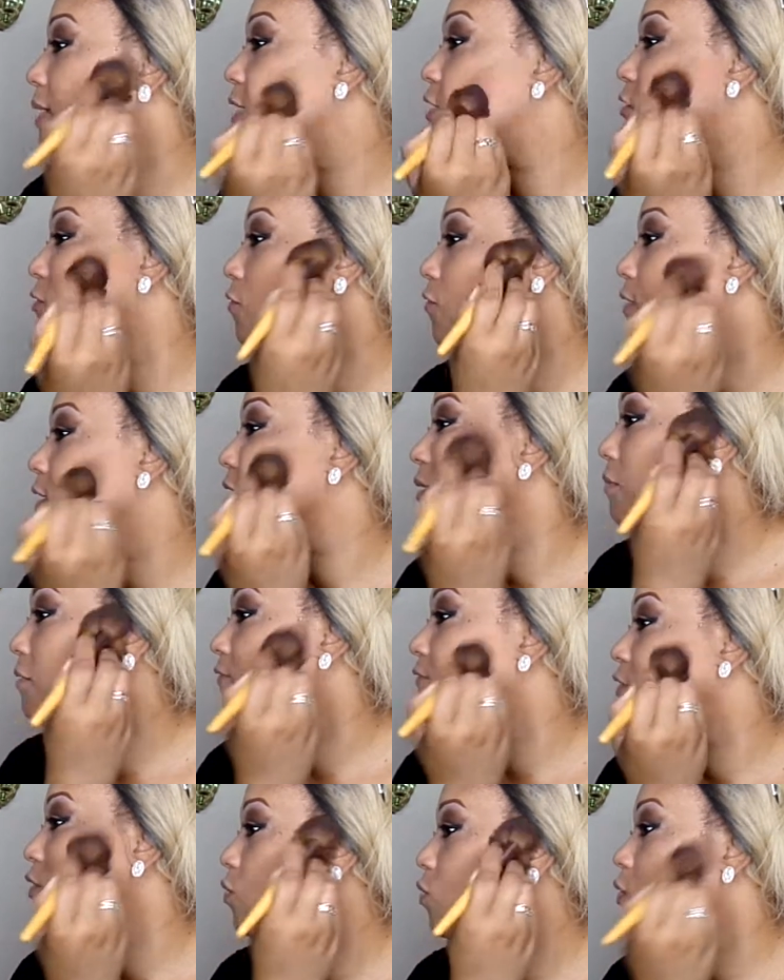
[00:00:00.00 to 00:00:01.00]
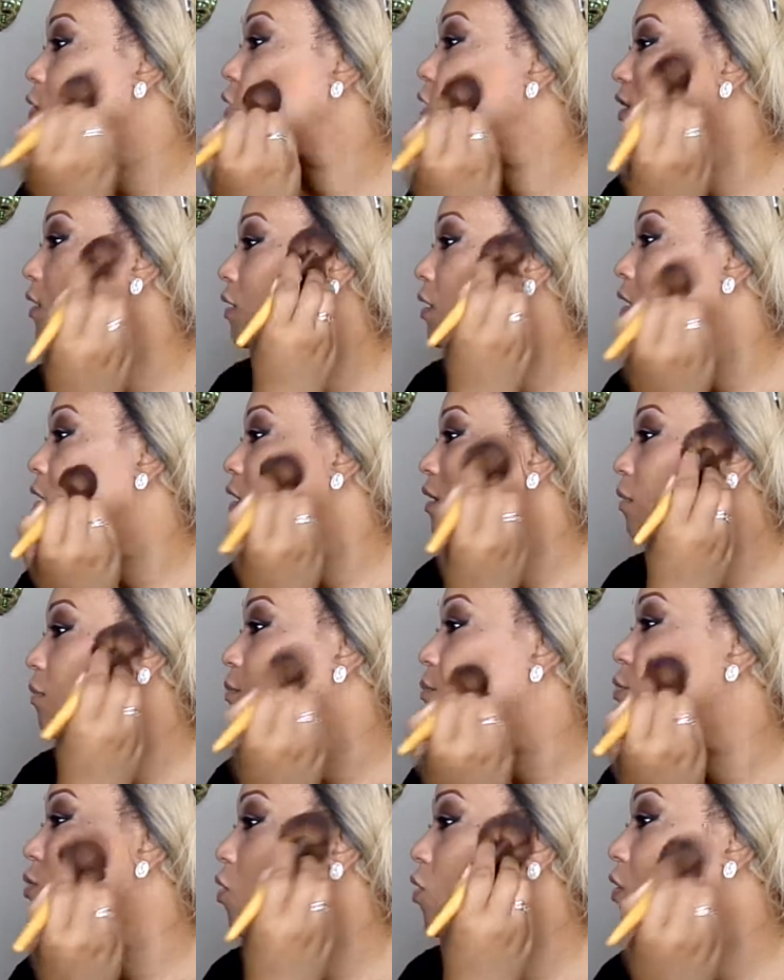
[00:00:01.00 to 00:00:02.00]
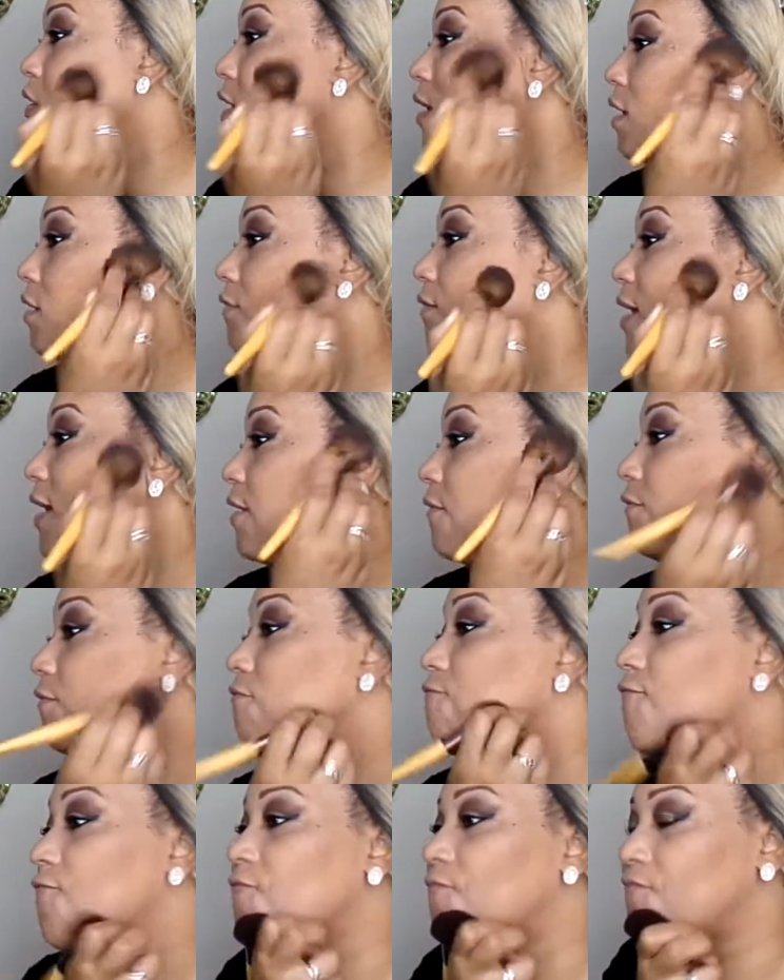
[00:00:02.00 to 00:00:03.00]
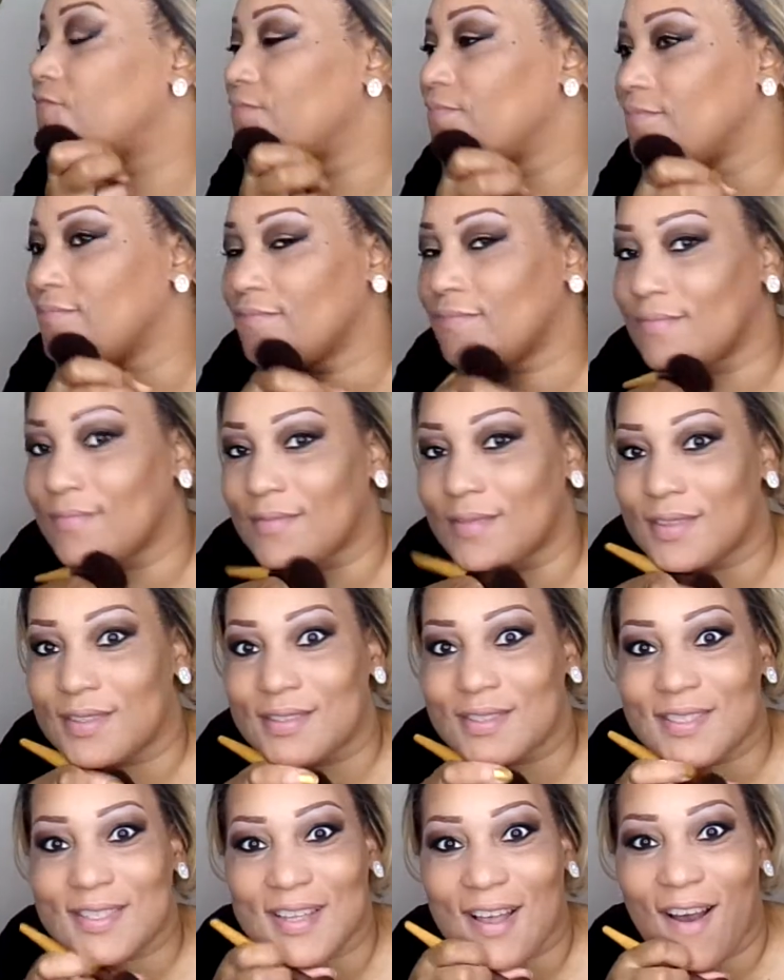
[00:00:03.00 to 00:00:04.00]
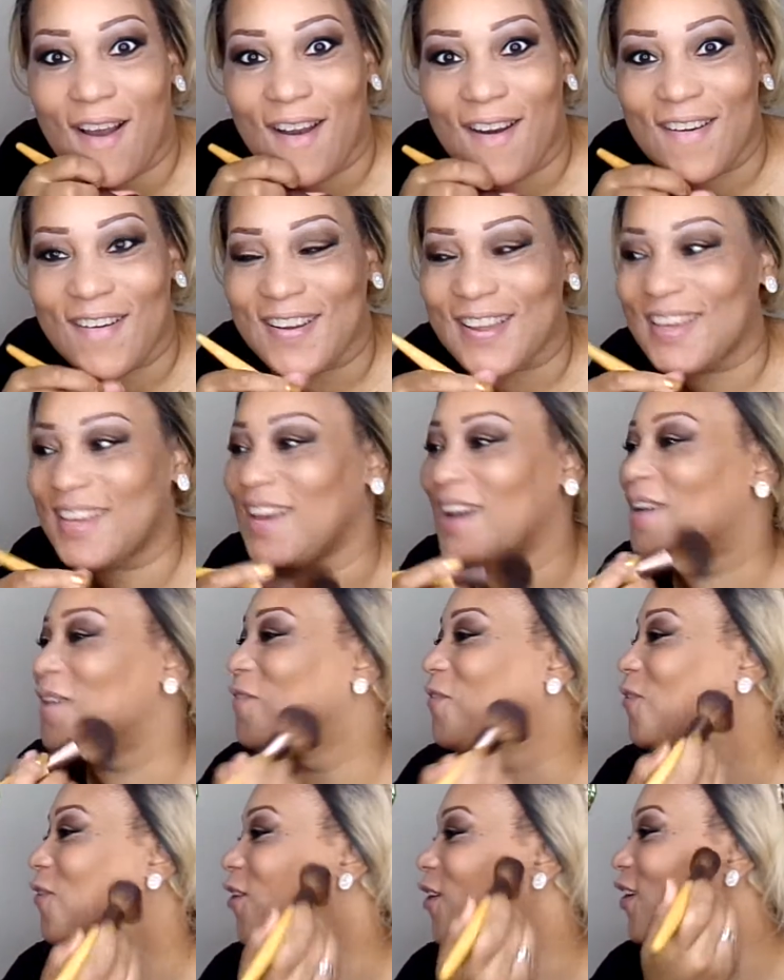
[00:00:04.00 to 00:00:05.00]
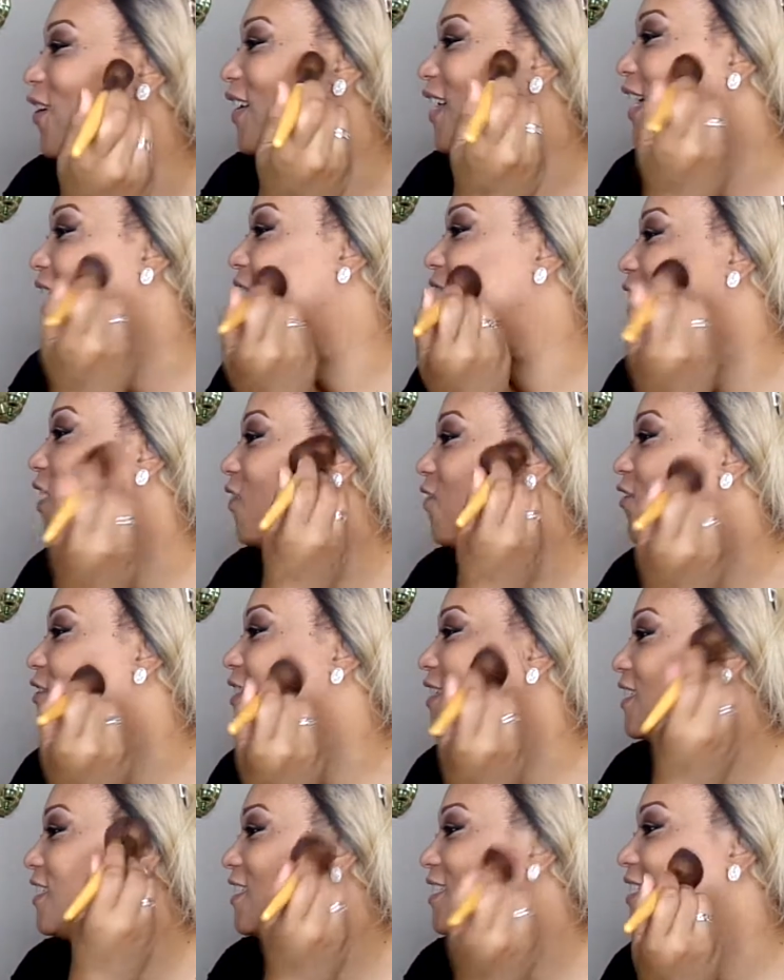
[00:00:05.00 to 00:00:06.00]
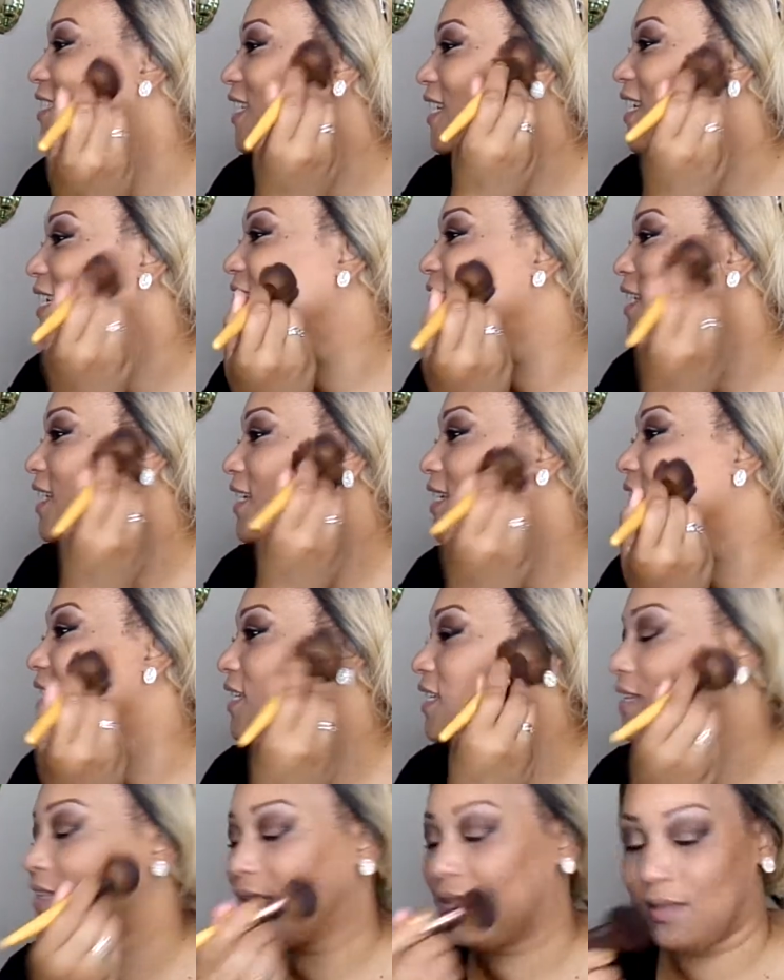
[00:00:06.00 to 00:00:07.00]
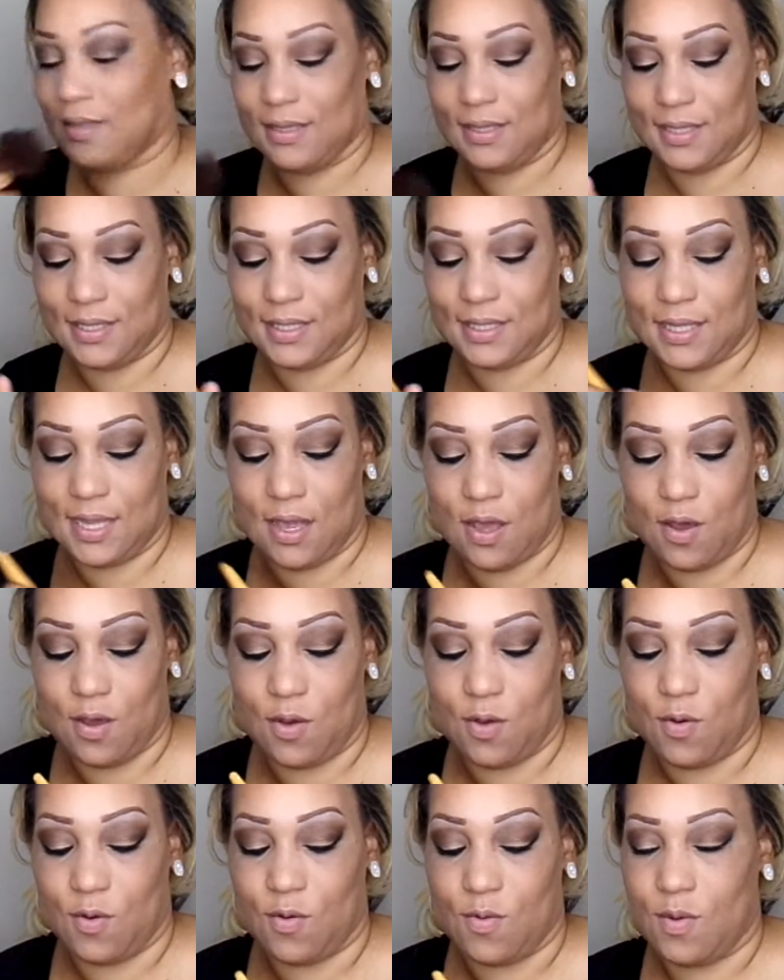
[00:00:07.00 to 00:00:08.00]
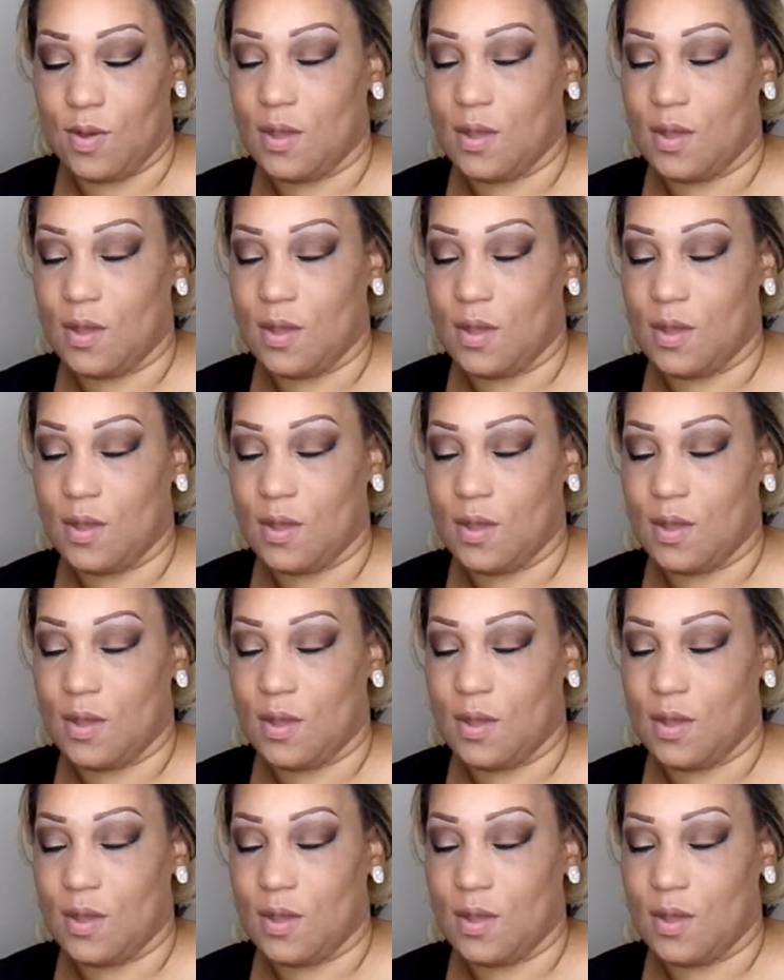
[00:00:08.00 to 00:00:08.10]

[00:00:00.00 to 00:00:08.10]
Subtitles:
cream if you want more of a, sorry, a full coverage. So